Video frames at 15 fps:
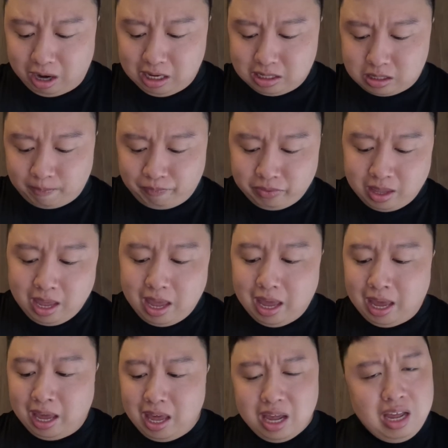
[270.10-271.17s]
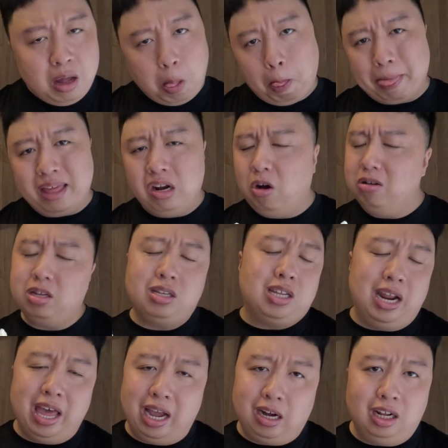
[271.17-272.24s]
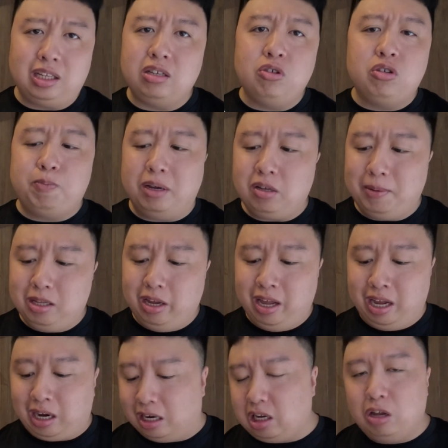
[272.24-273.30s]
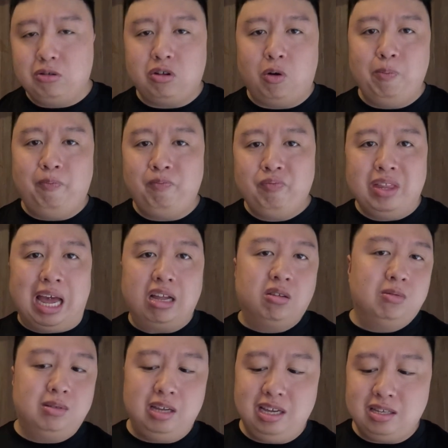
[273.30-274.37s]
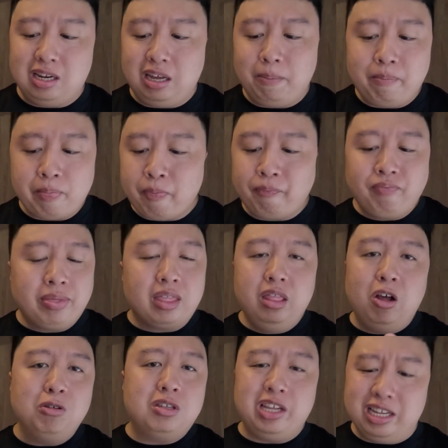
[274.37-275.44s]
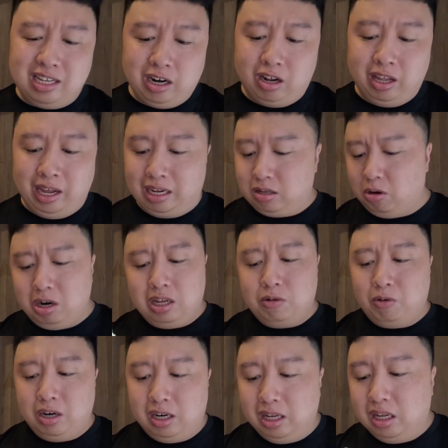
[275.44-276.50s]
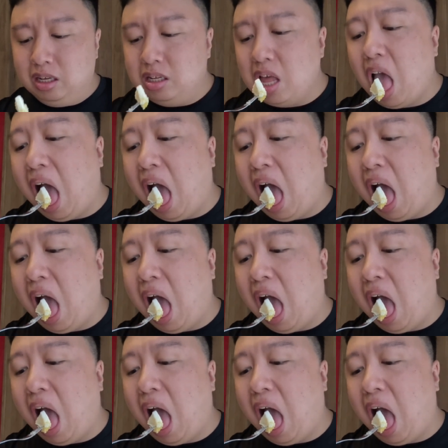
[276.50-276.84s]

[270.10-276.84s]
rice. Egg, you know, it's just an egg. Nothing too special about the egg. I thought it was going to have some seasoning. No seasoning on the egg, so it is what it is.